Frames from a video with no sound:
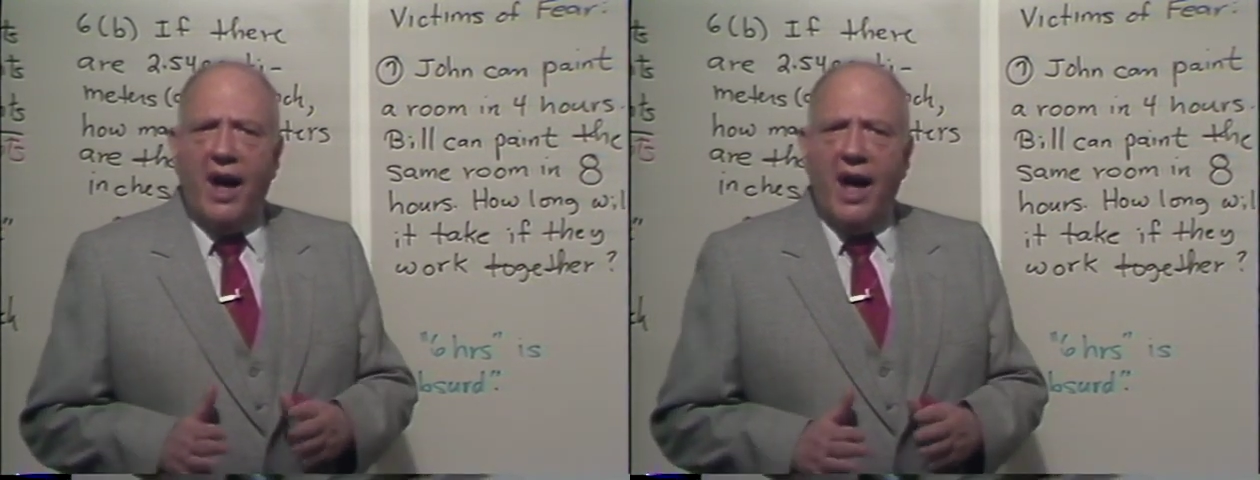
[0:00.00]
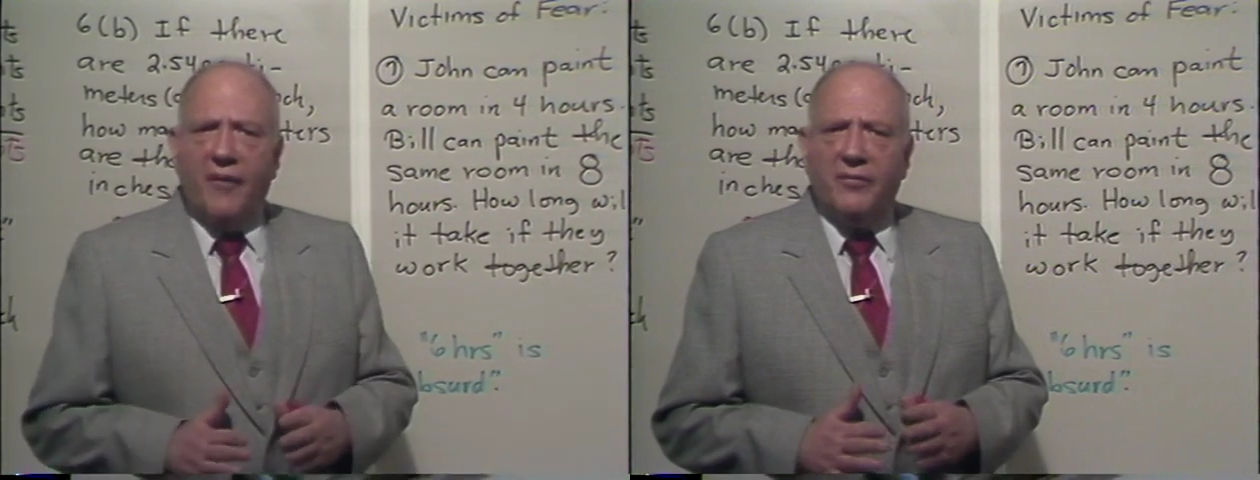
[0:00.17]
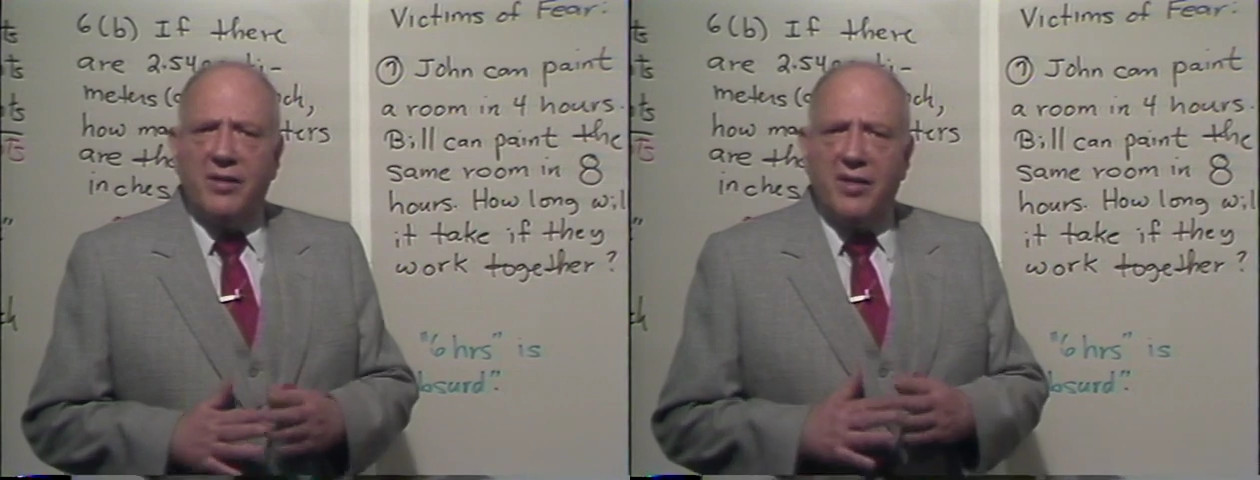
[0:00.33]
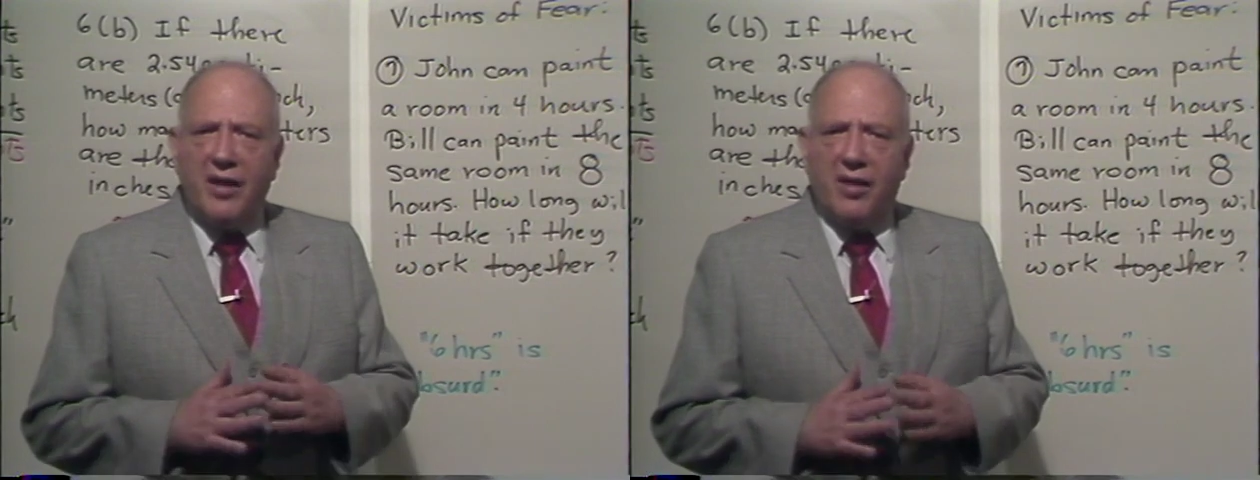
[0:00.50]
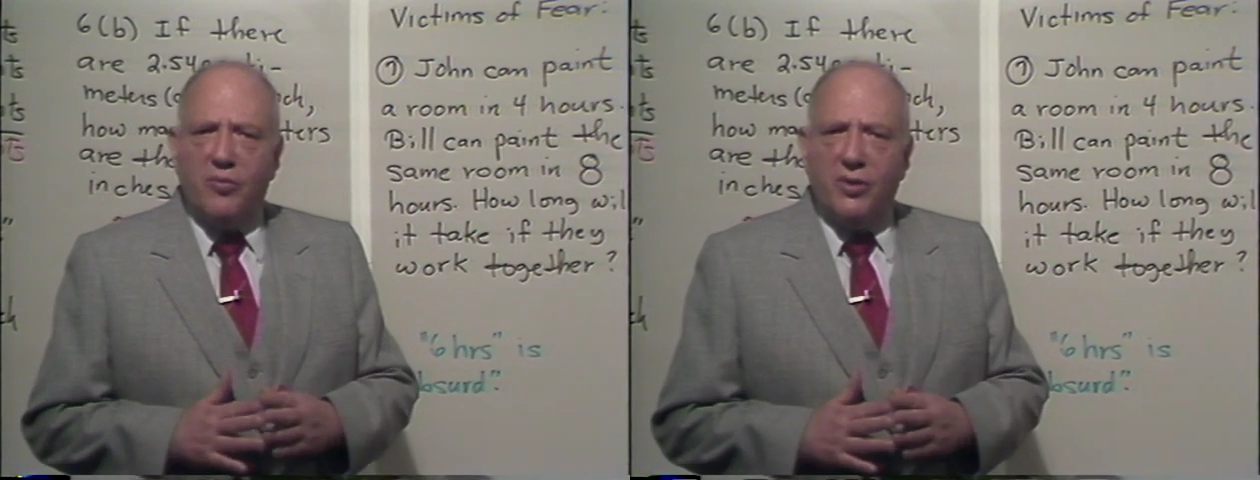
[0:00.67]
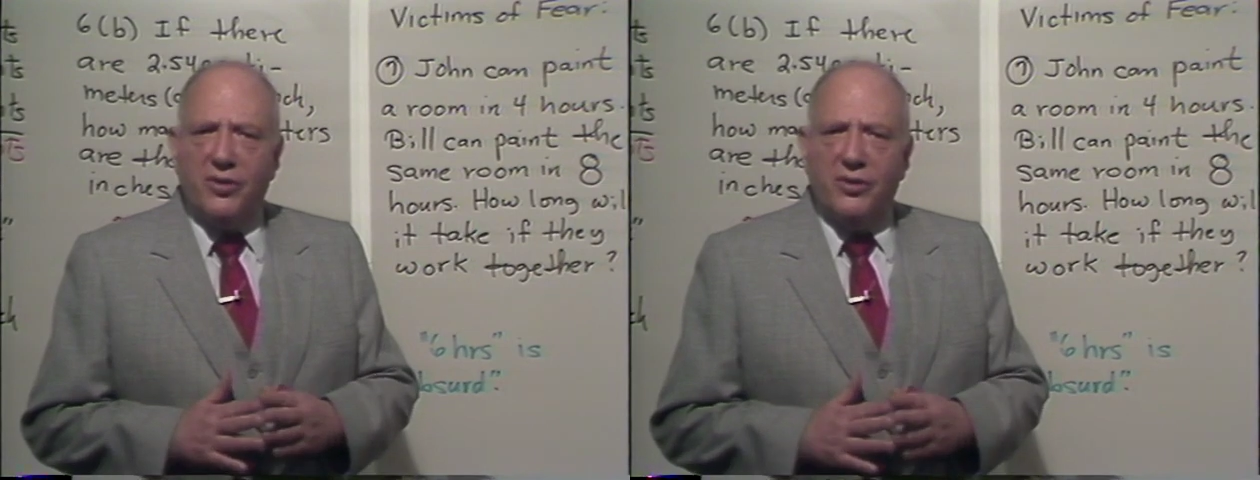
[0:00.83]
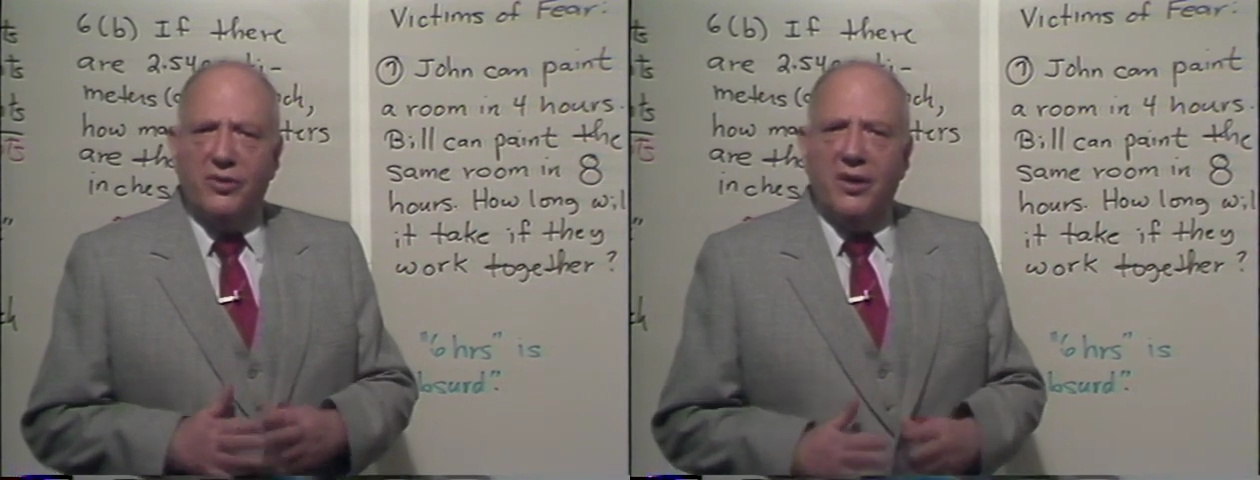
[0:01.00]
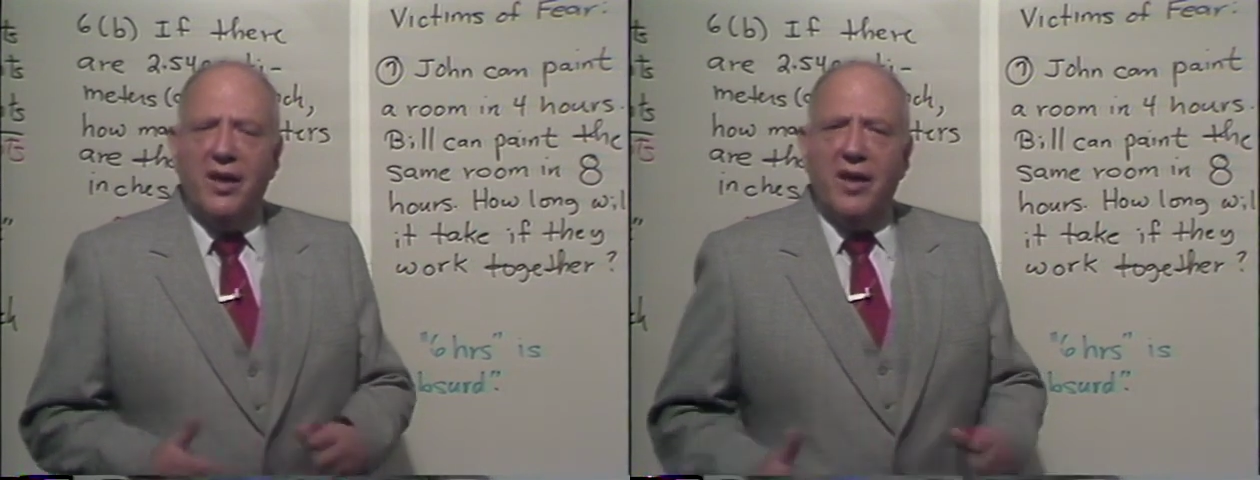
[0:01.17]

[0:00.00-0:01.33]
I have to discuss with you.